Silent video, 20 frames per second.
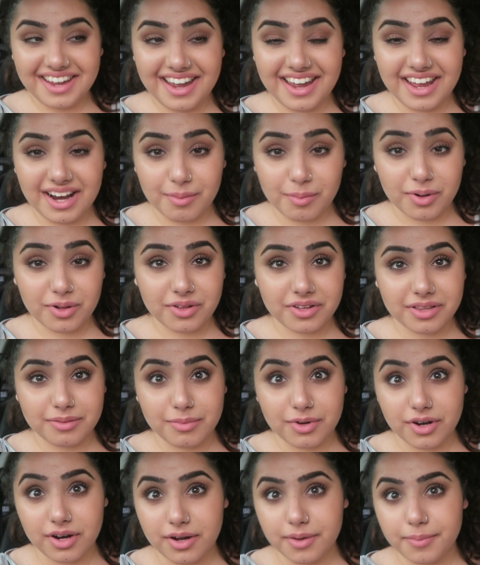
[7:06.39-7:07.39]
And I'm gonna look in
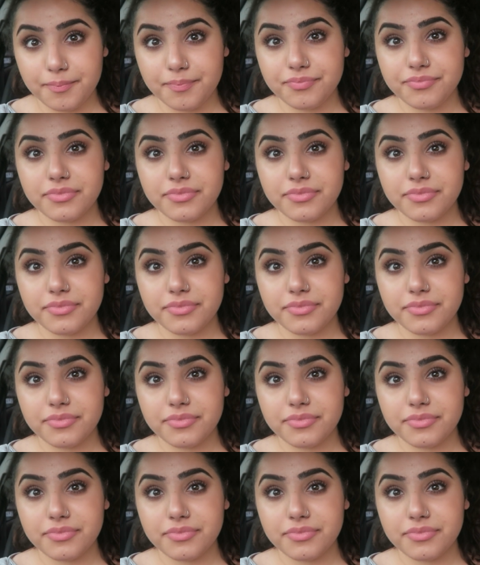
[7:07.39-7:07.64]
the mirror.